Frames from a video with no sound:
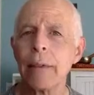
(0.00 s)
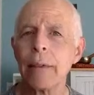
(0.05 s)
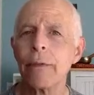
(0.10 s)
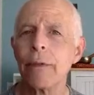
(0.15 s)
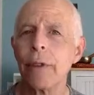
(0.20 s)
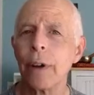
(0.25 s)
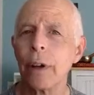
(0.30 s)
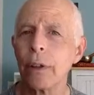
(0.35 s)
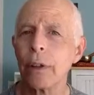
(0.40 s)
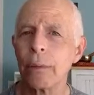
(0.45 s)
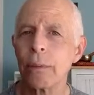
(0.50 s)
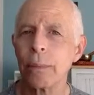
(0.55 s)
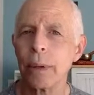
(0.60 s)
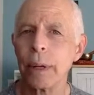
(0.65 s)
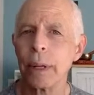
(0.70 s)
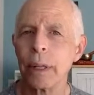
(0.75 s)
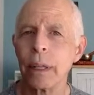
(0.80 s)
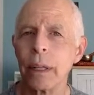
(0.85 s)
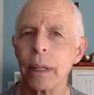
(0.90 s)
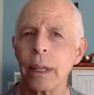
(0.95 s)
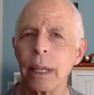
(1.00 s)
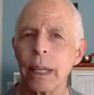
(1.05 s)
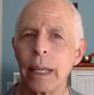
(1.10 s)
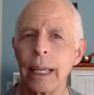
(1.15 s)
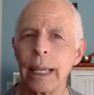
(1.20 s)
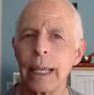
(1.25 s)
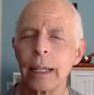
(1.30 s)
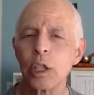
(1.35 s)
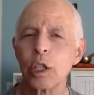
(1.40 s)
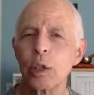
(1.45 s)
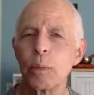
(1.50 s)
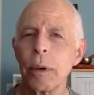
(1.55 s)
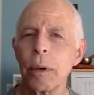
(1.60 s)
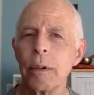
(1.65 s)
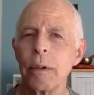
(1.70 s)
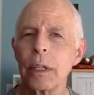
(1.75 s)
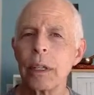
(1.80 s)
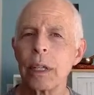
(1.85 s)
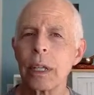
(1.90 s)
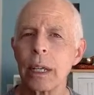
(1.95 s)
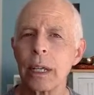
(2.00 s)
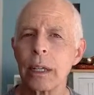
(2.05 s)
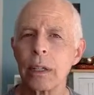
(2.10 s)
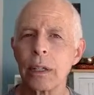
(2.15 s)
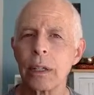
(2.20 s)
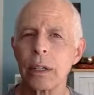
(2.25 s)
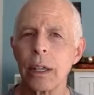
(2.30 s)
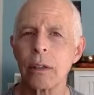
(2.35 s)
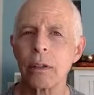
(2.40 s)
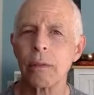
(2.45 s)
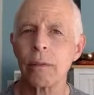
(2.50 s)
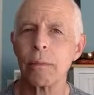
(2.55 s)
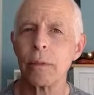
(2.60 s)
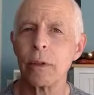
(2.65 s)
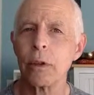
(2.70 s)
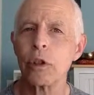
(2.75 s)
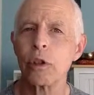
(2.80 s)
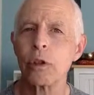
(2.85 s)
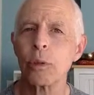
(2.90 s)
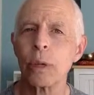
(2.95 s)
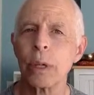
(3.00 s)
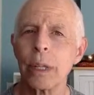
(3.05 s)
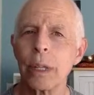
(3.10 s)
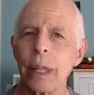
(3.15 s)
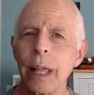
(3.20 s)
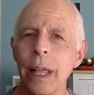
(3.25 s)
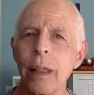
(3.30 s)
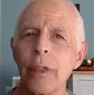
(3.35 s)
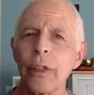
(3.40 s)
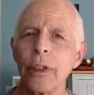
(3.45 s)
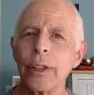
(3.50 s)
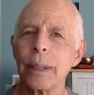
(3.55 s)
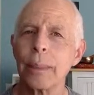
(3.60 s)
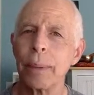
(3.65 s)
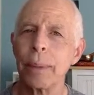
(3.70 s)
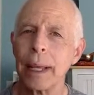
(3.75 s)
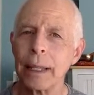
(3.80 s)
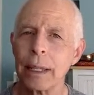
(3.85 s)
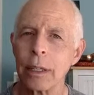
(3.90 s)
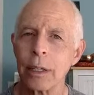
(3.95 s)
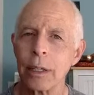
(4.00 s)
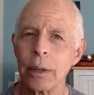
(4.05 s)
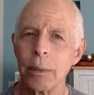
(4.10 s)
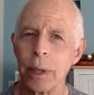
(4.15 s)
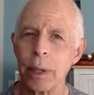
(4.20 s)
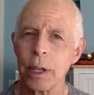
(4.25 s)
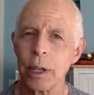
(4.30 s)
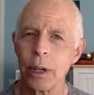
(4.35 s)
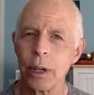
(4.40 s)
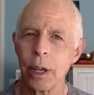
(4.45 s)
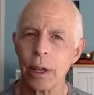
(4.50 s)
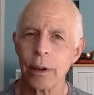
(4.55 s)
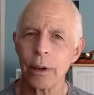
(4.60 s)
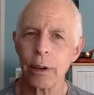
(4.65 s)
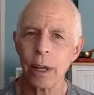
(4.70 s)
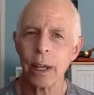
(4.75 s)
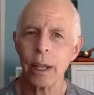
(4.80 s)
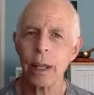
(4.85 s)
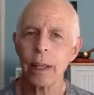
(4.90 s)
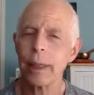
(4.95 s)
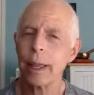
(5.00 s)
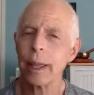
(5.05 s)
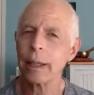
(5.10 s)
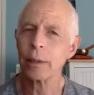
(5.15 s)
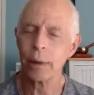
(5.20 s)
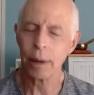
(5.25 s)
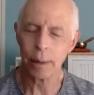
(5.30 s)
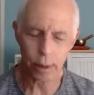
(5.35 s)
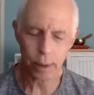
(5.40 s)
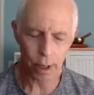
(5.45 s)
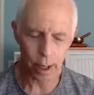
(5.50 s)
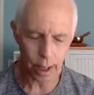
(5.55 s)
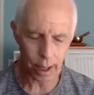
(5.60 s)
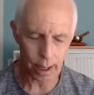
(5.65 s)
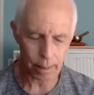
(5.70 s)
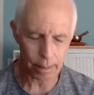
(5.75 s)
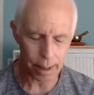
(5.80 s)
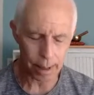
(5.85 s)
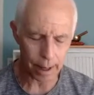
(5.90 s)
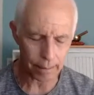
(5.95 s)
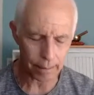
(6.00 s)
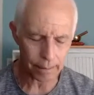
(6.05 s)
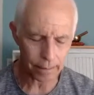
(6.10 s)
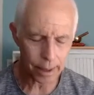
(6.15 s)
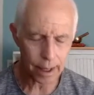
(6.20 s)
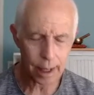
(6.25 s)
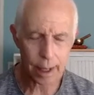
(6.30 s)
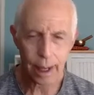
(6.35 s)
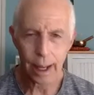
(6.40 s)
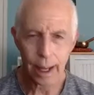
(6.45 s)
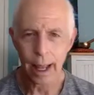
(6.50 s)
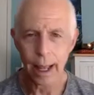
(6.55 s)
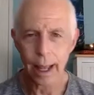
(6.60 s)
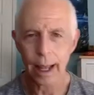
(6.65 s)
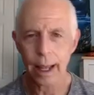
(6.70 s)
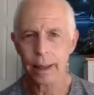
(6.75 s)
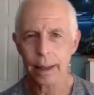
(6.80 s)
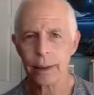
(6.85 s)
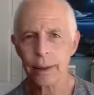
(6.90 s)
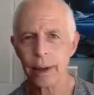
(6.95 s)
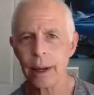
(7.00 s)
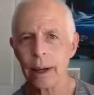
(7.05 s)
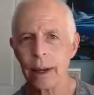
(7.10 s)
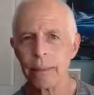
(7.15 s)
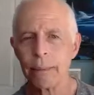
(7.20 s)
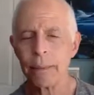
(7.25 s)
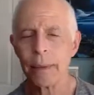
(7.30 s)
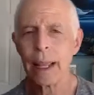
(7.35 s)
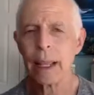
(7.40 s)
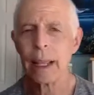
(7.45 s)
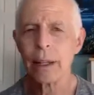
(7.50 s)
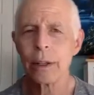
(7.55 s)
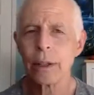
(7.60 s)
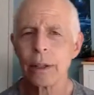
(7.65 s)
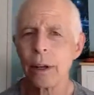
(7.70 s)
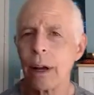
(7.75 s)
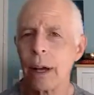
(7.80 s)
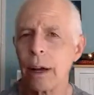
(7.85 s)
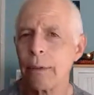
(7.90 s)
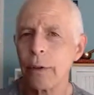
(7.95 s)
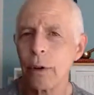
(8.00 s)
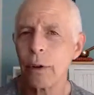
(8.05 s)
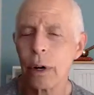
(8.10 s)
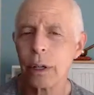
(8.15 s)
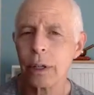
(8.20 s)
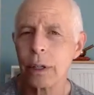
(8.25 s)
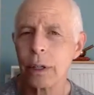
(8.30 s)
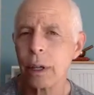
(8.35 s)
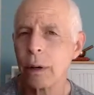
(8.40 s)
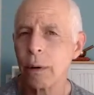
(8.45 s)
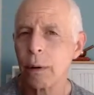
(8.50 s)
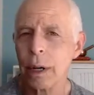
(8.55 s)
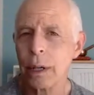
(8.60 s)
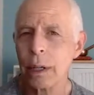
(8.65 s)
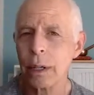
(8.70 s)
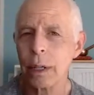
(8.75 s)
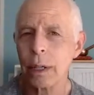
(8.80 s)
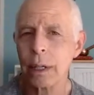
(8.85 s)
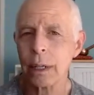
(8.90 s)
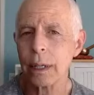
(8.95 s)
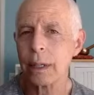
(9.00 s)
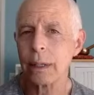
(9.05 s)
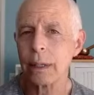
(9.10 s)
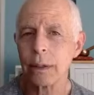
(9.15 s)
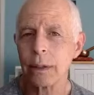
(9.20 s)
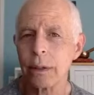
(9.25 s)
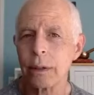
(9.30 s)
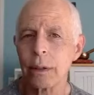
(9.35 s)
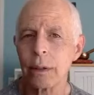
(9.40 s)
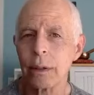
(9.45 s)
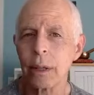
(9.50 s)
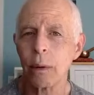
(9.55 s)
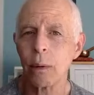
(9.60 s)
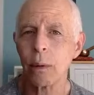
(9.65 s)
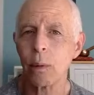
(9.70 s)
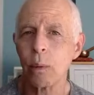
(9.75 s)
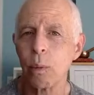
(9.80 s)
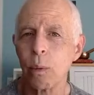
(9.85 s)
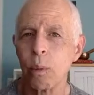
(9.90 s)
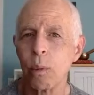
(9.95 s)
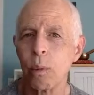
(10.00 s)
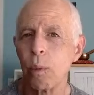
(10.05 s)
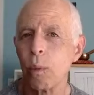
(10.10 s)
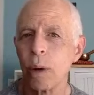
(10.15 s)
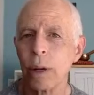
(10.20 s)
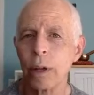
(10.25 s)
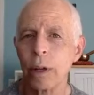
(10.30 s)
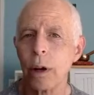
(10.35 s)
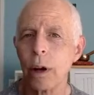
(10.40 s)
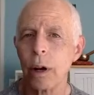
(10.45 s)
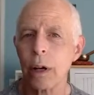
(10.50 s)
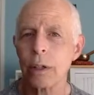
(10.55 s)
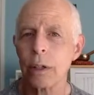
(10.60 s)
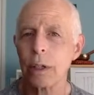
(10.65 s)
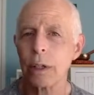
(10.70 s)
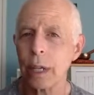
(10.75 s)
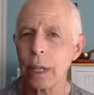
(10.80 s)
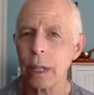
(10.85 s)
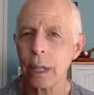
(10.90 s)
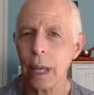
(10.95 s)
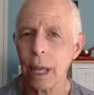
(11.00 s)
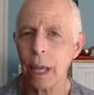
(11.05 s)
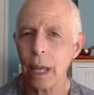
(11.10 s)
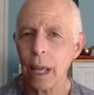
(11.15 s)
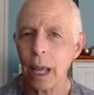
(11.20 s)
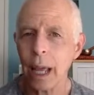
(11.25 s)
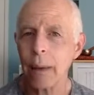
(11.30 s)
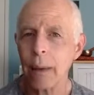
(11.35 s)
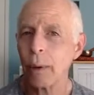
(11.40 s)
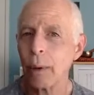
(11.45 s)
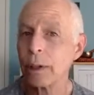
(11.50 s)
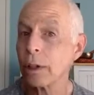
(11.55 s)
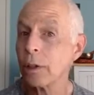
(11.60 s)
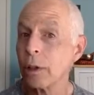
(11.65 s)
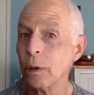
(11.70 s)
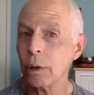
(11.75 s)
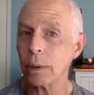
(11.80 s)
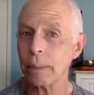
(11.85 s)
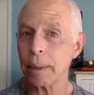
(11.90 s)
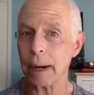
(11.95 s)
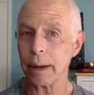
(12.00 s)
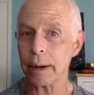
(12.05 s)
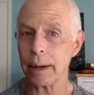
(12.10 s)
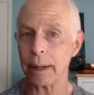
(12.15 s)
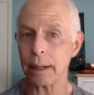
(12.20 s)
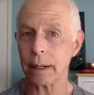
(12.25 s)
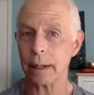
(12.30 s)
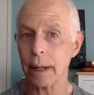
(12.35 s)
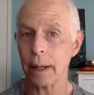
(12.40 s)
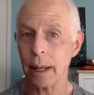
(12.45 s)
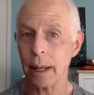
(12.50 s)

vulnerable, experiencing a sense of mutual healthy dependency with each other. That's what I'm talking about. And of course, the question is, what causes it and what to do about it.